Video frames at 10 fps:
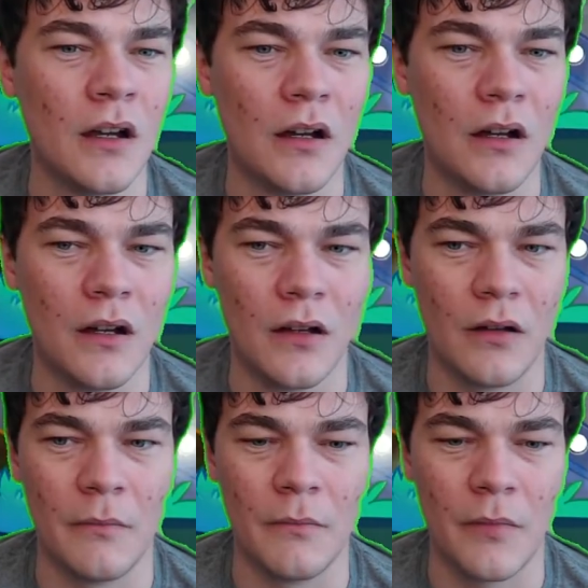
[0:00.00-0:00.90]

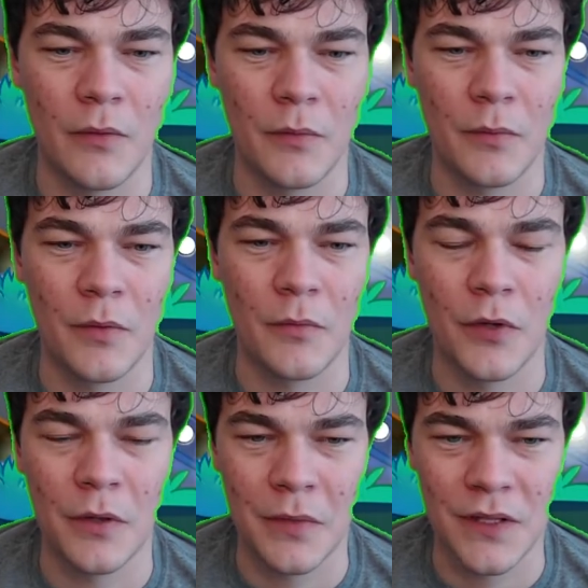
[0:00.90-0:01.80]
Um, I remember
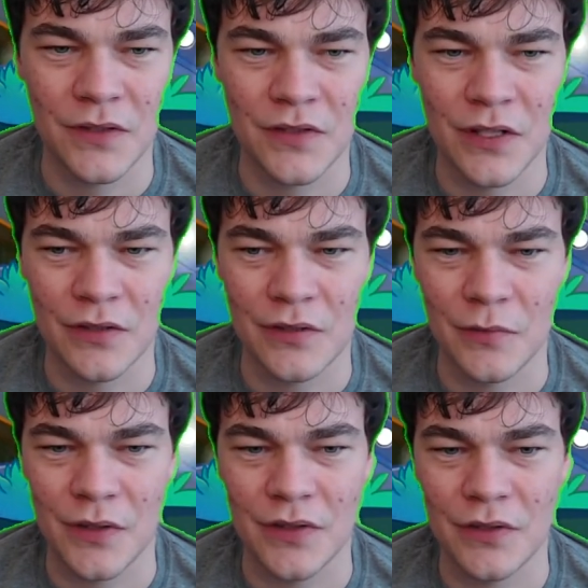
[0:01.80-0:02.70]
one of my suggestions
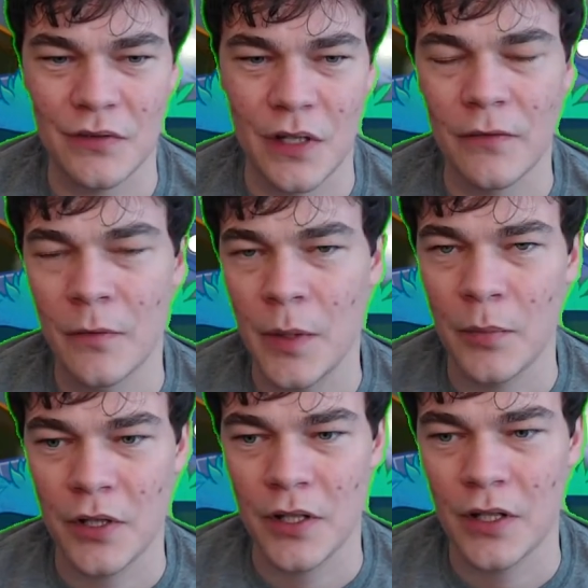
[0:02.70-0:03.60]
was I have a
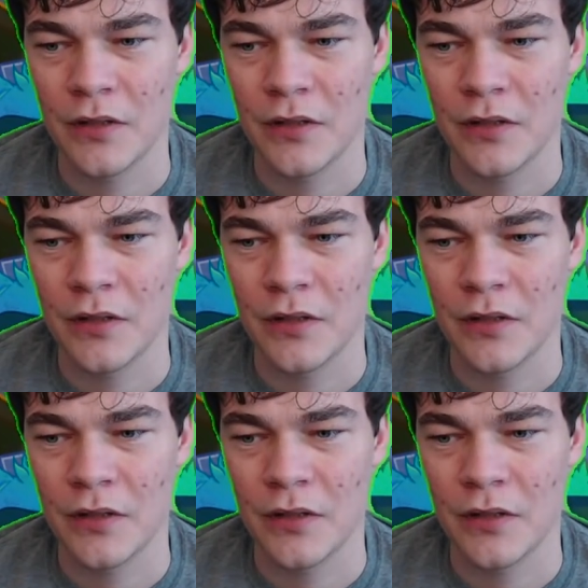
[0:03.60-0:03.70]
paper cut.